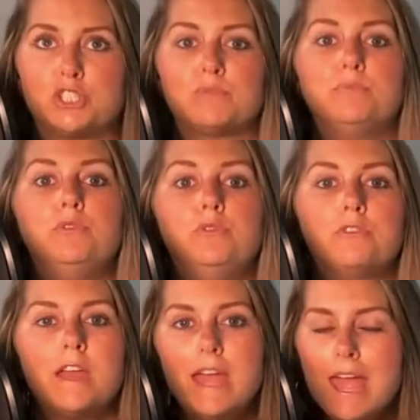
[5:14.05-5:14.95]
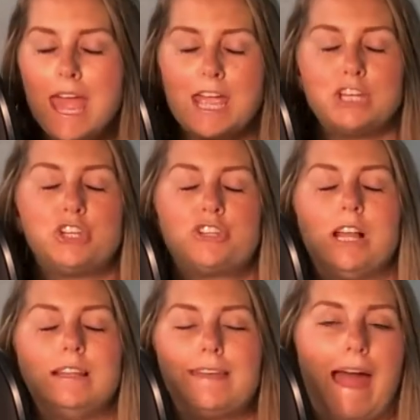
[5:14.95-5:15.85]
smooth,
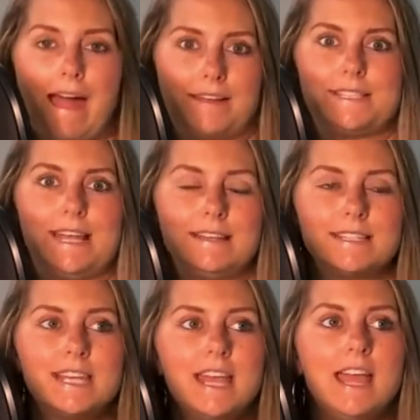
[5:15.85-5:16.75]
angelic accent.